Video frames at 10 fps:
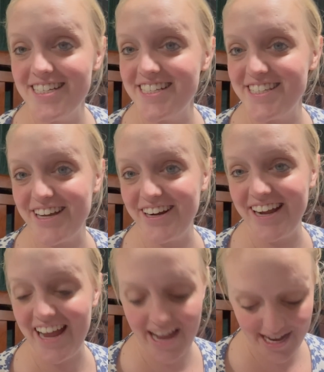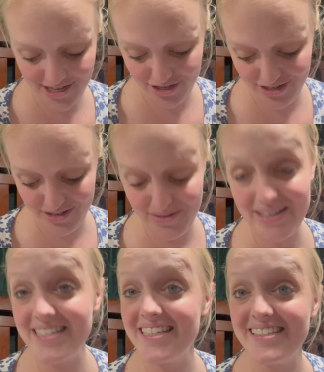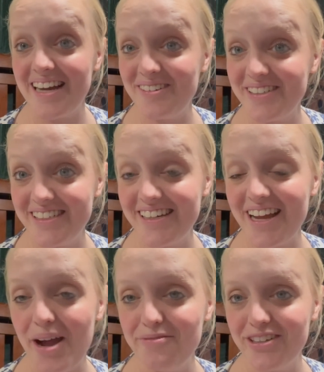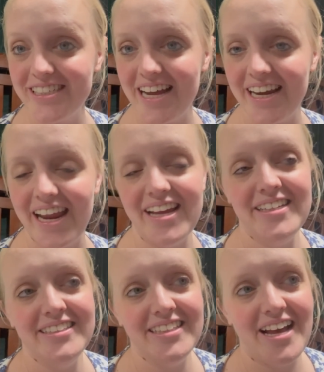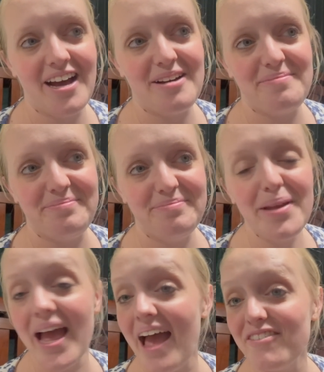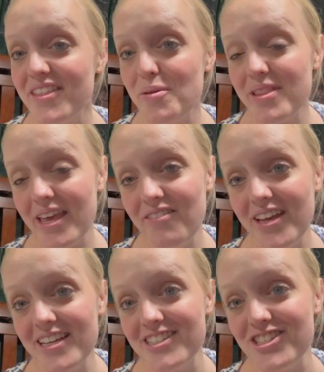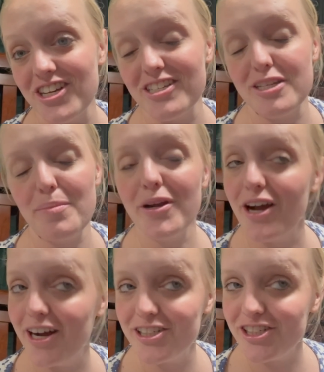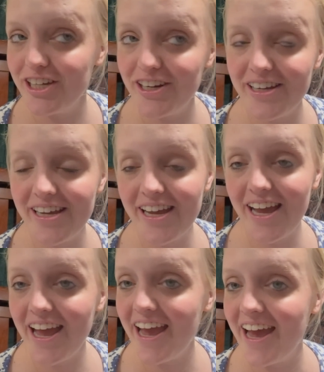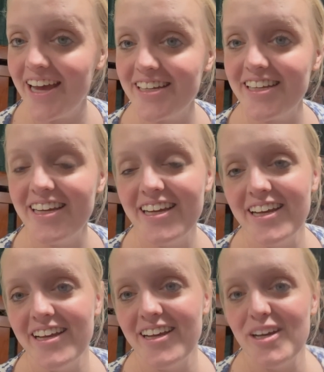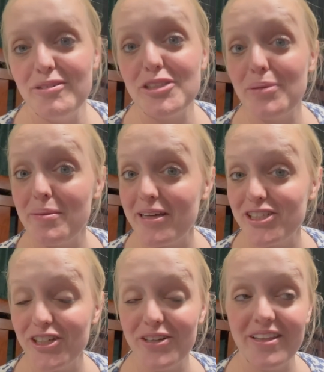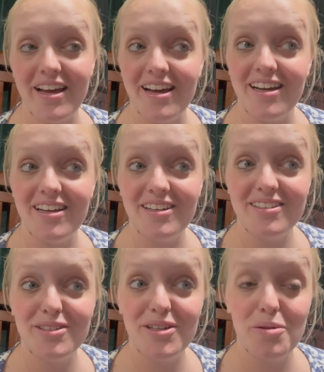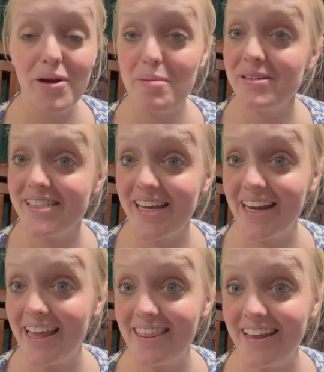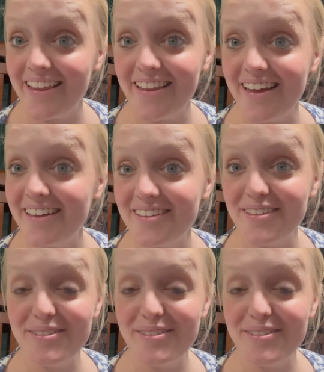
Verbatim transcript: sorry, I had to sit down to comfort Teddy. But yeah, everything with Evie is just precautionary, and we just want to make sure that we're not missing anything, that